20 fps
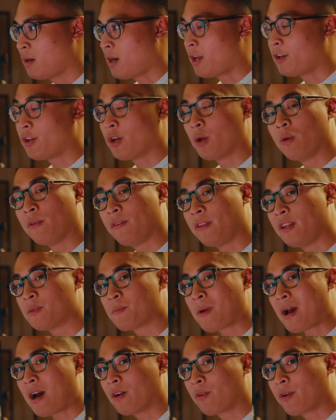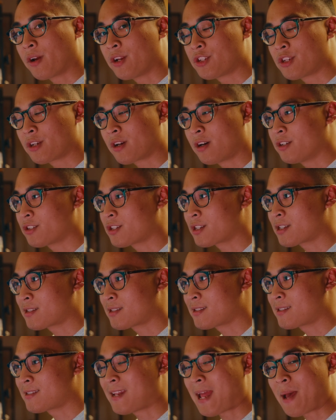I know with these Powergrades, you can't
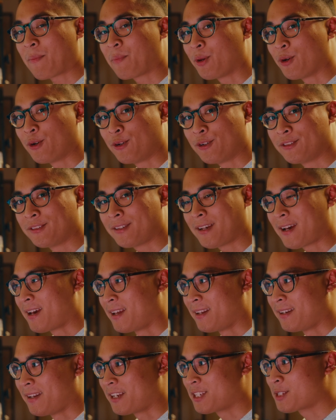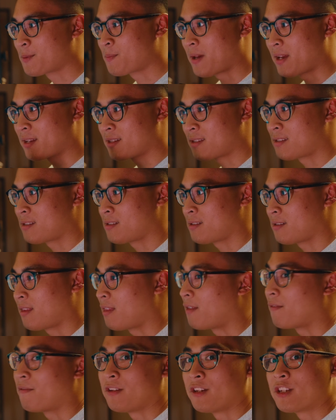just slap it on and expect
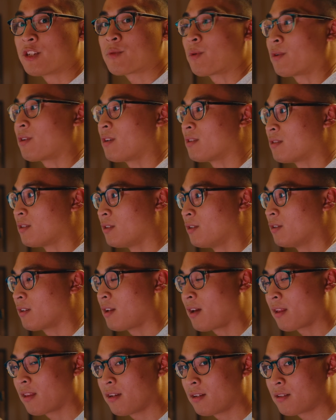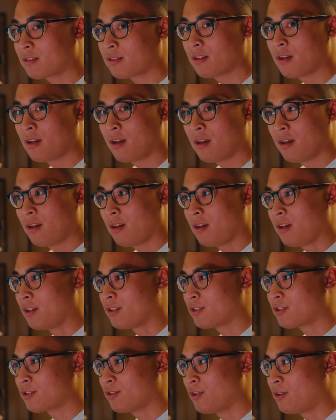the finished product to look like this.
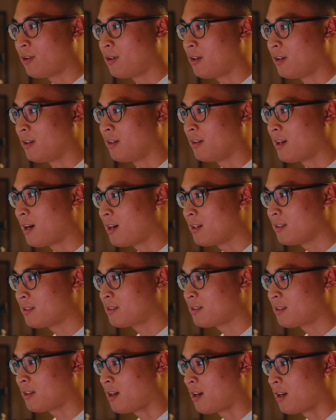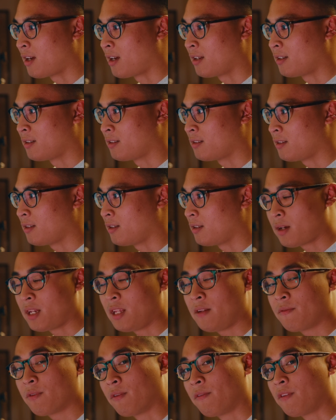It's not a LUT, and
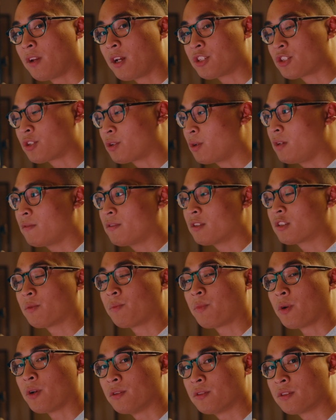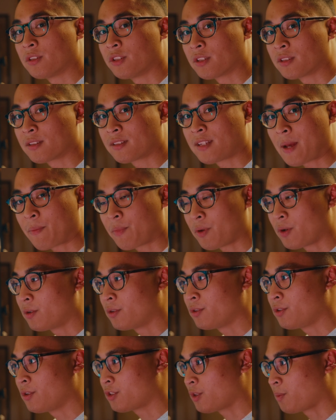even with LUTs, you're not even supposed to just slap it
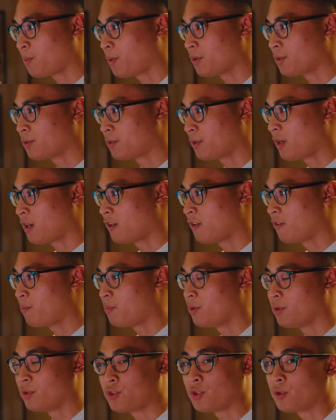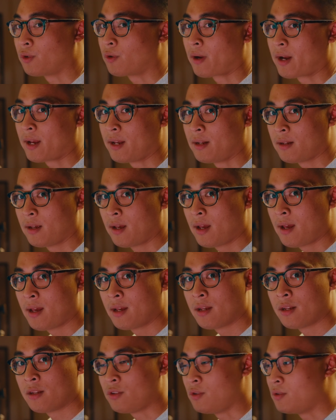on. You're supposed to kind of build your grade
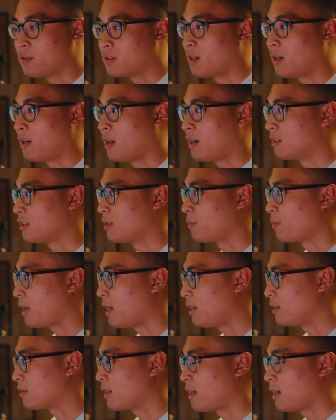using the LUT as a base.